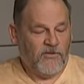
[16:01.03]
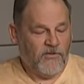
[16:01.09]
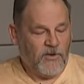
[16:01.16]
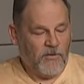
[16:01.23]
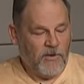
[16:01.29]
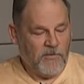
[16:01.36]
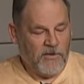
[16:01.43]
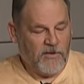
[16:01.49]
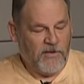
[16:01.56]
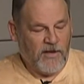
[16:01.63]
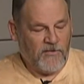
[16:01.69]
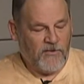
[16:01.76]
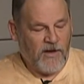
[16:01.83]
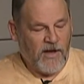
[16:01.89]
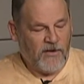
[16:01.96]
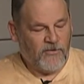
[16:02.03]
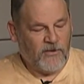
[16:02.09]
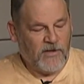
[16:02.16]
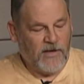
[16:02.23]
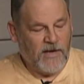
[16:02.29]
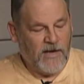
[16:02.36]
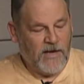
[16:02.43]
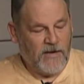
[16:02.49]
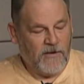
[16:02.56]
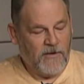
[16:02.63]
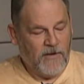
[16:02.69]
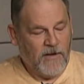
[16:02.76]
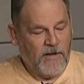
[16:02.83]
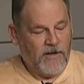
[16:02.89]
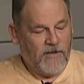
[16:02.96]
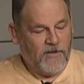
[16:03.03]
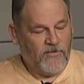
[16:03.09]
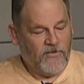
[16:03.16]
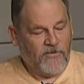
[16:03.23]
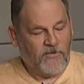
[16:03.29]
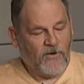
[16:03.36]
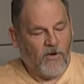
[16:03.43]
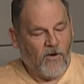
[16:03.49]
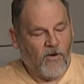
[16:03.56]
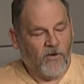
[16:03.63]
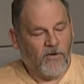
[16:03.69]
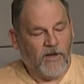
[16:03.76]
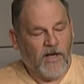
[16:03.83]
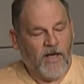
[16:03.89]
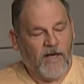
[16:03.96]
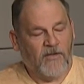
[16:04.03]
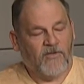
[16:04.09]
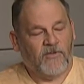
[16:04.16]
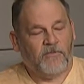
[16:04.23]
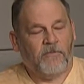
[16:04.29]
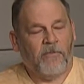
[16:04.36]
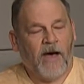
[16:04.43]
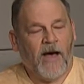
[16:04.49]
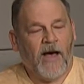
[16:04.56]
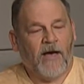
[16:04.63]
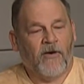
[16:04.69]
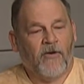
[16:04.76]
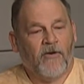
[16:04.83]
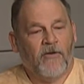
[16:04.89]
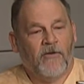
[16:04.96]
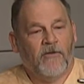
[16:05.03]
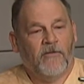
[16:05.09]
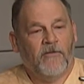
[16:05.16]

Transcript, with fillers: of equipment that you actually need. And this is called a spile.